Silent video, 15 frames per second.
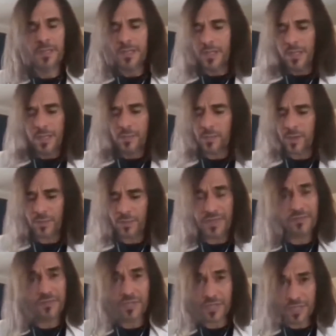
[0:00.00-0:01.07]
What I'm
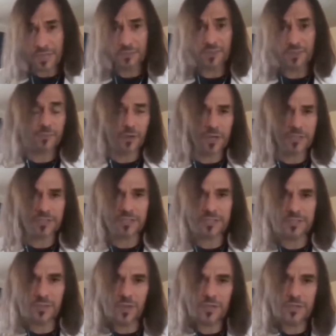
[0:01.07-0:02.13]
giving you here is
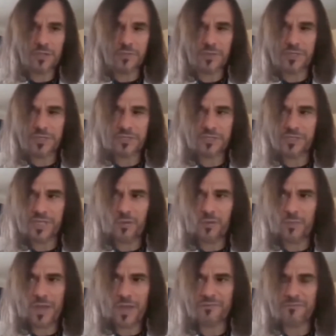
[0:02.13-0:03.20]
priceless knowledge, because no
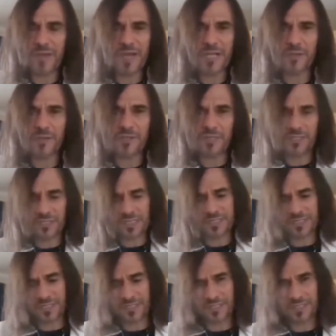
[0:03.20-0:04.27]
amount of money or success
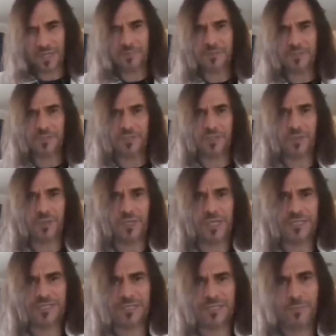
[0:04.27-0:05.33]
can substitute
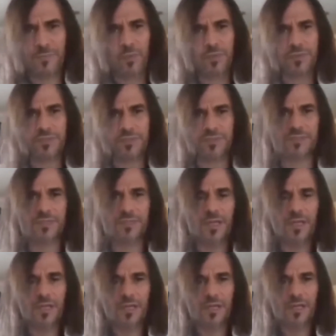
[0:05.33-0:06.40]
its importance.
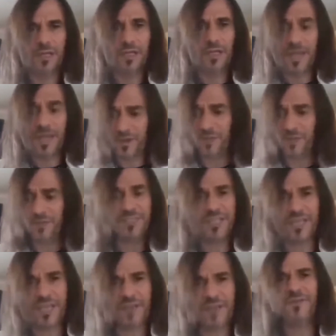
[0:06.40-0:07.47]
And I'm
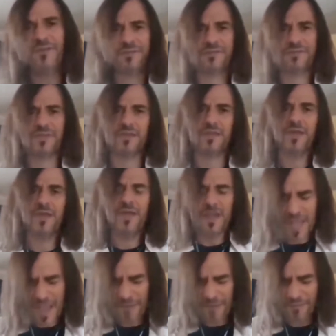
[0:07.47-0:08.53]
risking
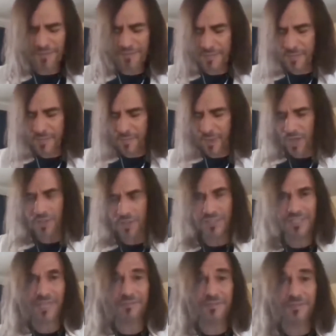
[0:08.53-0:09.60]
everything but my own
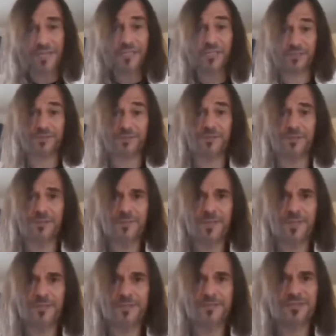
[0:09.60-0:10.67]

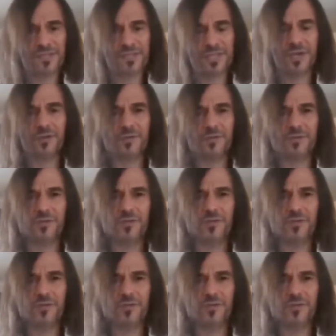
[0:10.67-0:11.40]
salvation to share it with you.